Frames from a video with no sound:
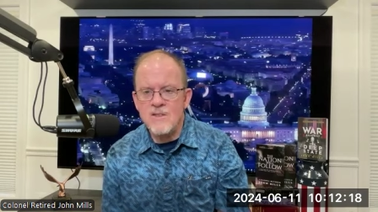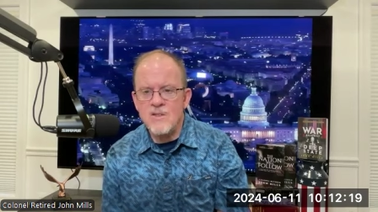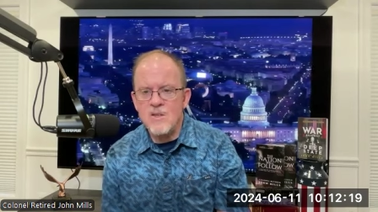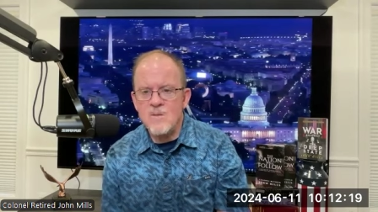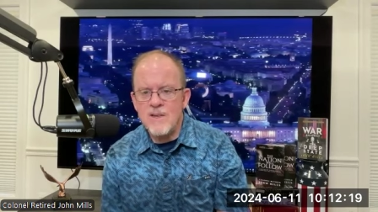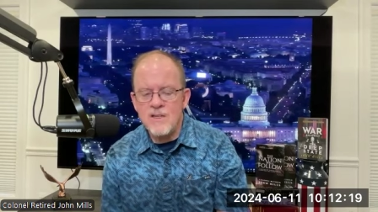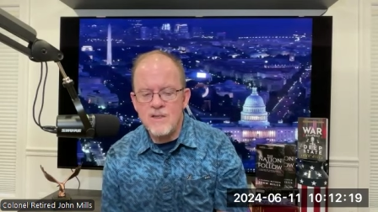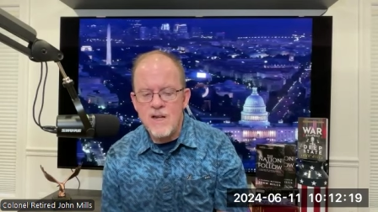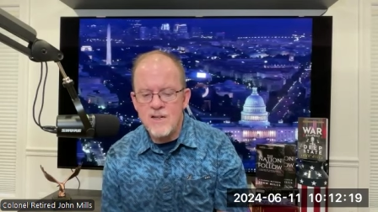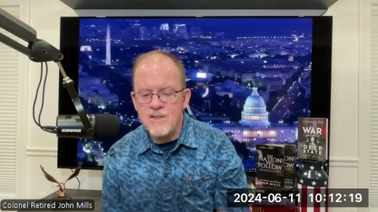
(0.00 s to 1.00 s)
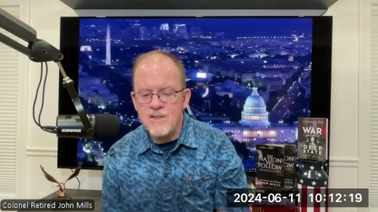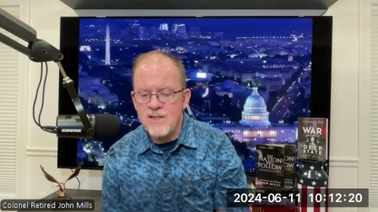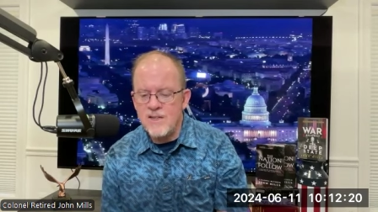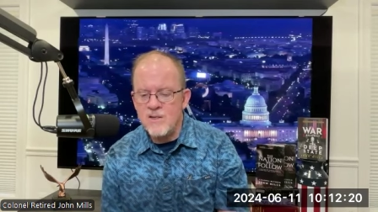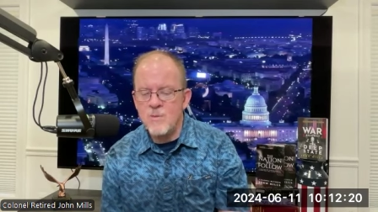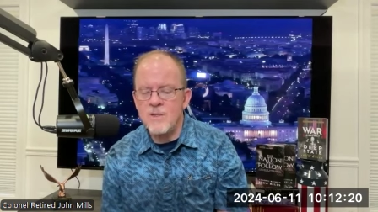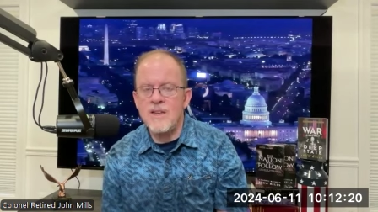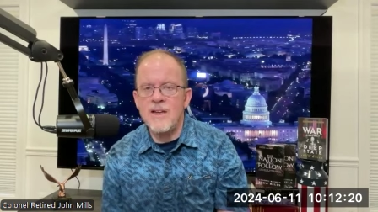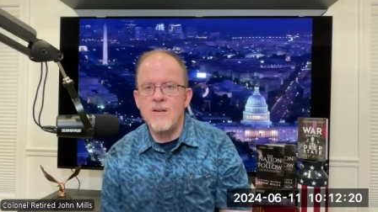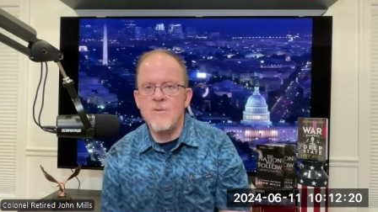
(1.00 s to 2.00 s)
they're going to be a lot cleaner when
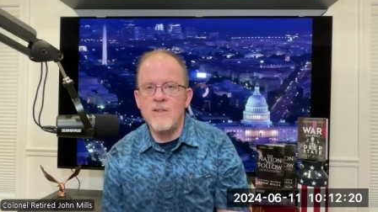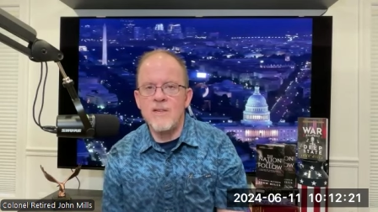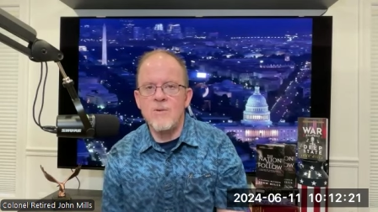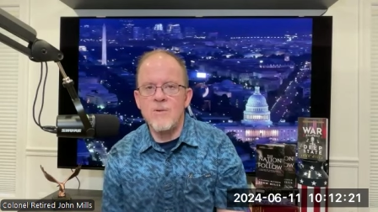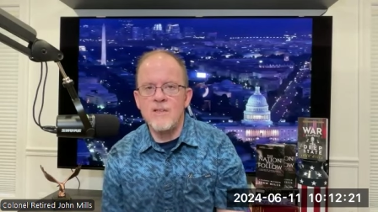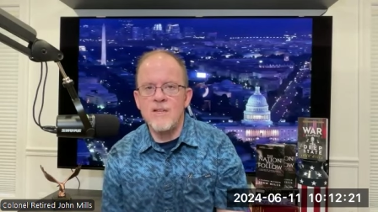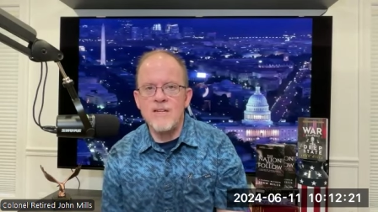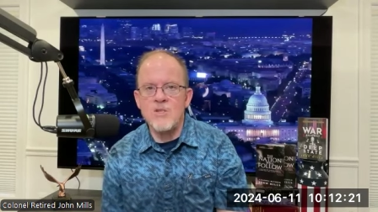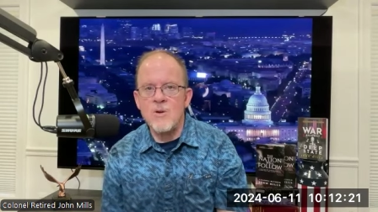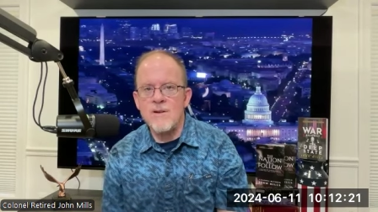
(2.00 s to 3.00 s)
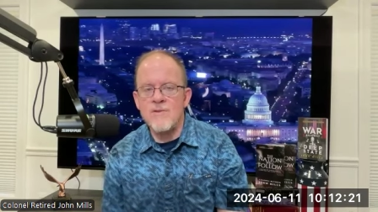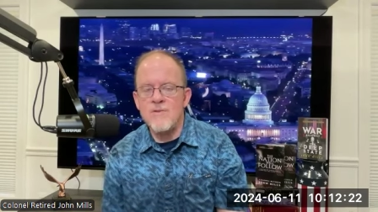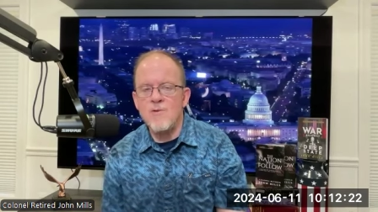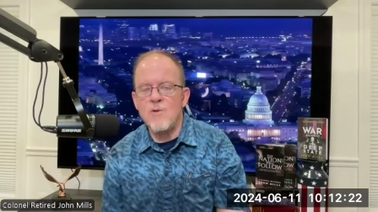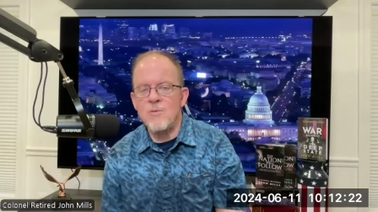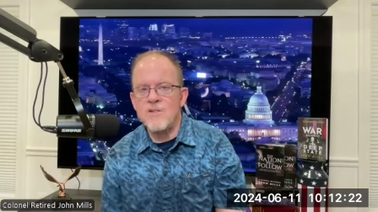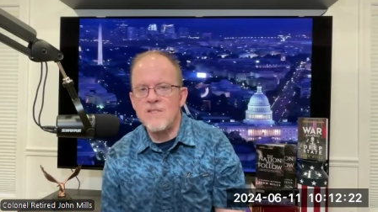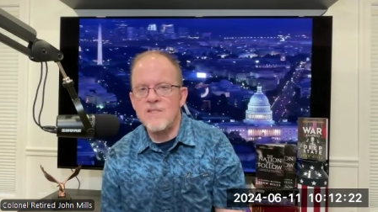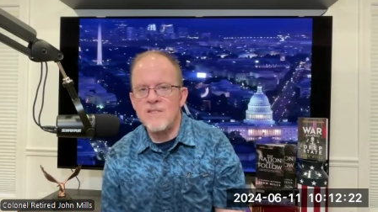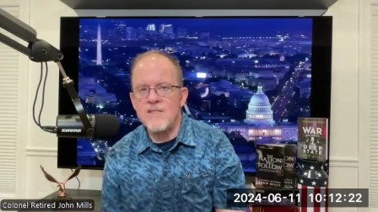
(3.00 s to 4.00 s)
they when they realize you have informed
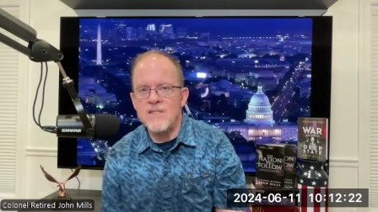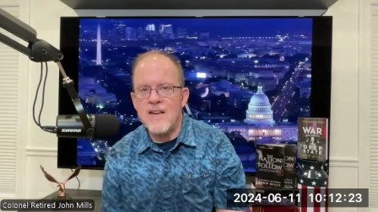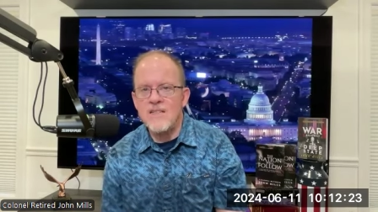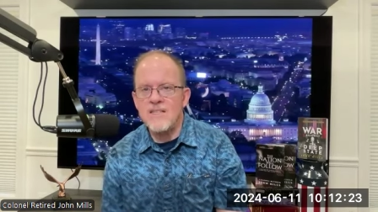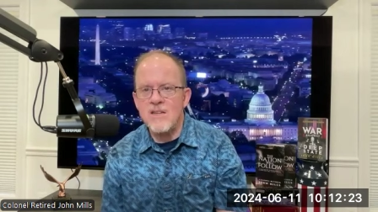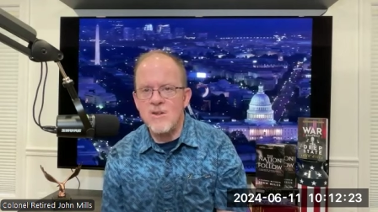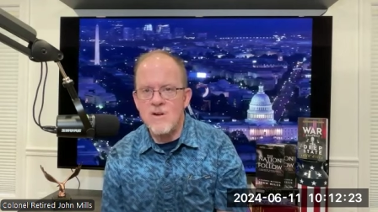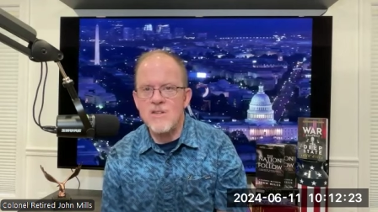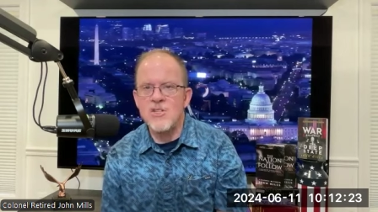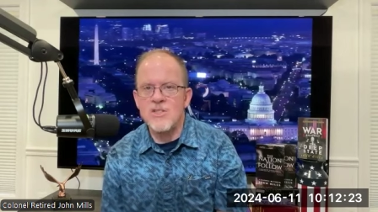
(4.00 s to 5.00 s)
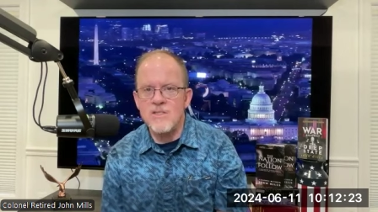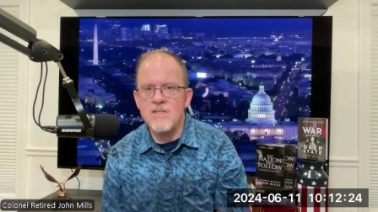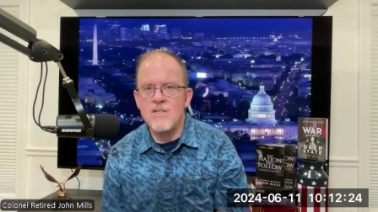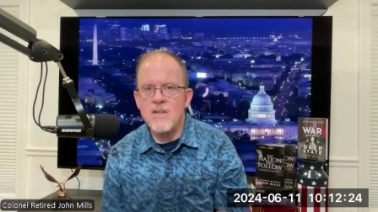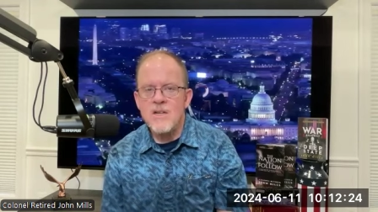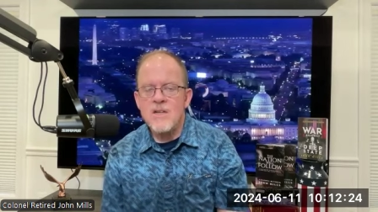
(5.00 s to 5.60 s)
citizens asking questions